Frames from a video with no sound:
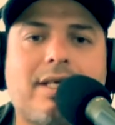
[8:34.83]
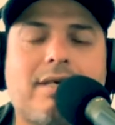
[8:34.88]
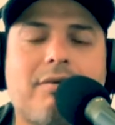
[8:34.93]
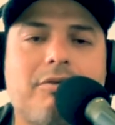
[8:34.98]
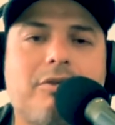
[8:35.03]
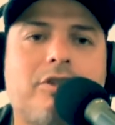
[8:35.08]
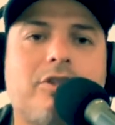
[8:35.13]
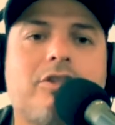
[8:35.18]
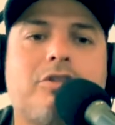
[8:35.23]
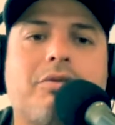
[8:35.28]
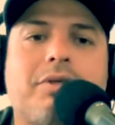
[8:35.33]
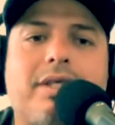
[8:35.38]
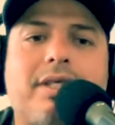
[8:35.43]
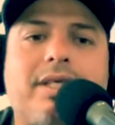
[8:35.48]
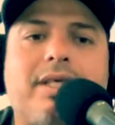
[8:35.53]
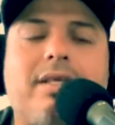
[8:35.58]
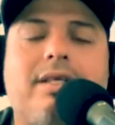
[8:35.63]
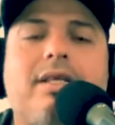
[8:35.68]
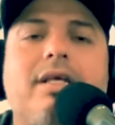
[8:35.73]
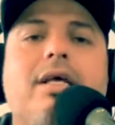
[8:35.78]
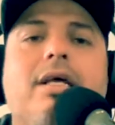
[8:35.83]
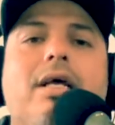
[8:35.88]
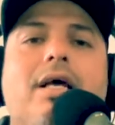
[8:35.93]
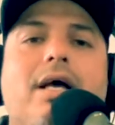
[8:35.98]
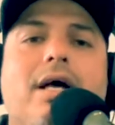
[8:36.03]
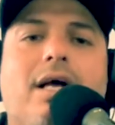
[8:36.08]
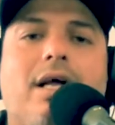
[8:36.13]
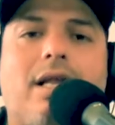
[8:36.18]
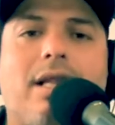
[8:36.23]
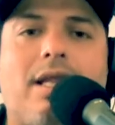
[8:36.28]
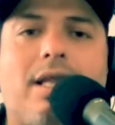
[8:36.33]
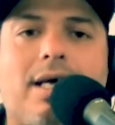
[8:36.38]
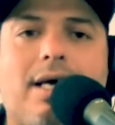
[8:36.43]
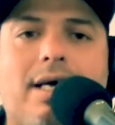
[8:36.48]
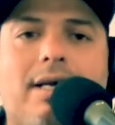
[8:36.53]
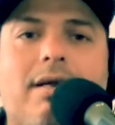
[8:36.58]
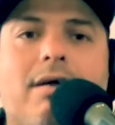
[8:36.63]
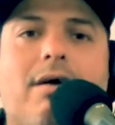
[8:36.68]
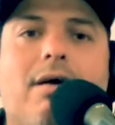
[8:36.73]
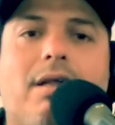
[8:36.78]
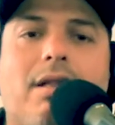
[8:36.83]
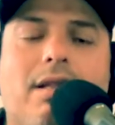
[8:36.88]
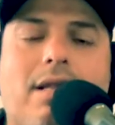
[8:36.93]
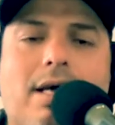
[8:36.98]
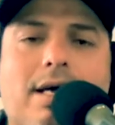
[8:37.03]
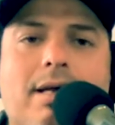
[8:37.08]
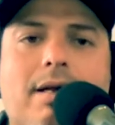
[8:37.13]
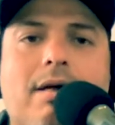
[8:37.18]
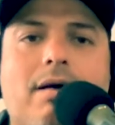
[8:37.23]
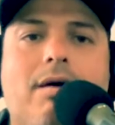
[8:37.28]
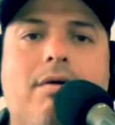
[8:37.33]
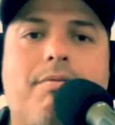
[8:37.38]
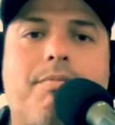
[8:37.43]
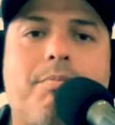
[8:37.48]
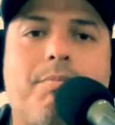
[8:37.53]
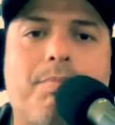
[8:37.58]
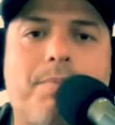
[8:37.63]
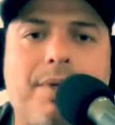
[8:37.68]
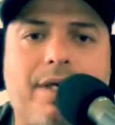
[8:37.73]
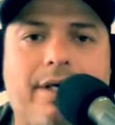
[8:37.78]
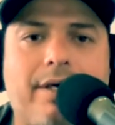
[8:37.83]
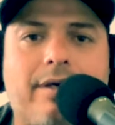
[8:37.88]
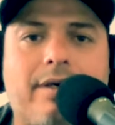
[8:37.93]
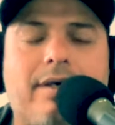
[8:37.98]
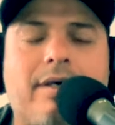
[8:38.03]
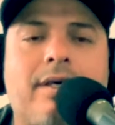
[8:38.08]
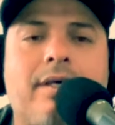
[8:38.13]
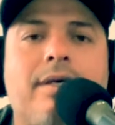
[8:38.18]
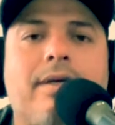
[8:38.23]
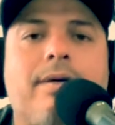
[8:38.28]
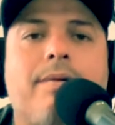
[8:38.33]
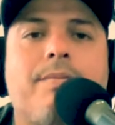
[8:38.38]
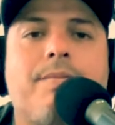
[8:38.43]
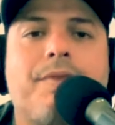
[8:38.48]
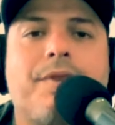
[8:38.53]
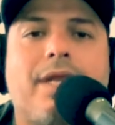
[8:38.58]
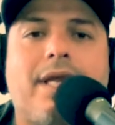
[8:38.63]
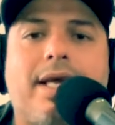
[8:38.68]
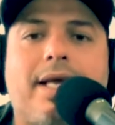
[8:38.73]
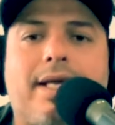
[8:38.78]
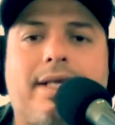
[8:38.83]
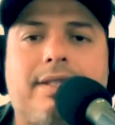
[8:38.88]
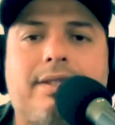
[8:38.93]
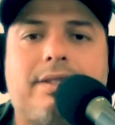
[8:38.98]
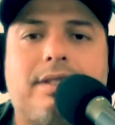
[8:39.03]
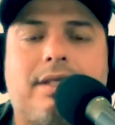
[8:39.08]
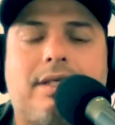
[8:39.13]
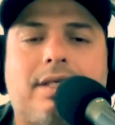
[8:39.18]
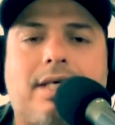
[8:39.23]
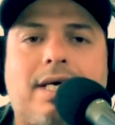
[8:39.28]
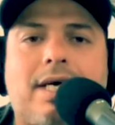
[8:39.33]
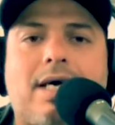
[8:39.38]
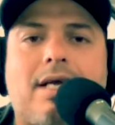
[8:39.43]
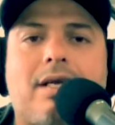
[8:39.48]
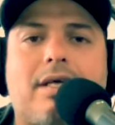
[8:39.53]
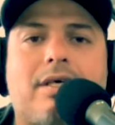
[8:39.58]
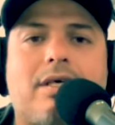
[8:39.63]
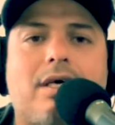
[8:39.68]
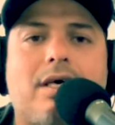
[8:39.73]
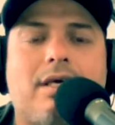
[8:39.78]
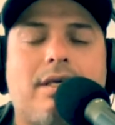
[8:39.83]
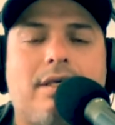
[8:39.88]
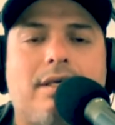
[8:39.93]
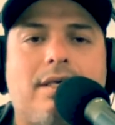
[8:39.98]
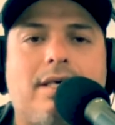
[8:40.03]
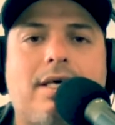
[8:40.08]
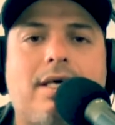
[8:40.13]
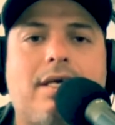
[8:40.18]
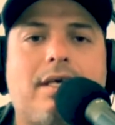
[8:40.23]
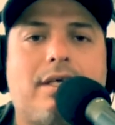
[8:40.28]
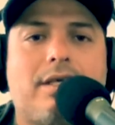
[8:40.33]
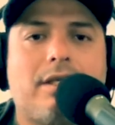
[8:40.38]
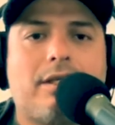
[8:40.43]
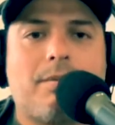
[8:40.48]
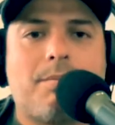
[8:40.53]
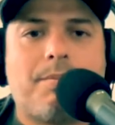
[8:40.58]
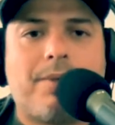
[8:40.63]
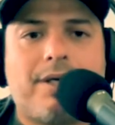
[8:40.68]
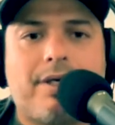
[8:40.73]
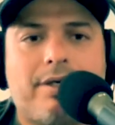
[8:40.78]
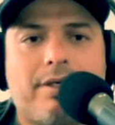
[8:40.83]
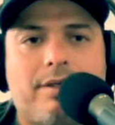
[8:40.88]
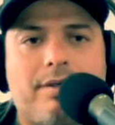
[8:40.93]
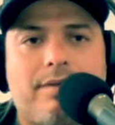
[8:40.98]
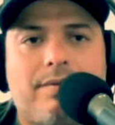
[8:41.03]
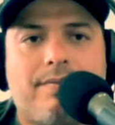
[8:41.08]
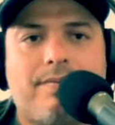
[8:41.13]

I was just drinking a lot, a lot of beer, and uh, I had to cut. I had to cut the beer,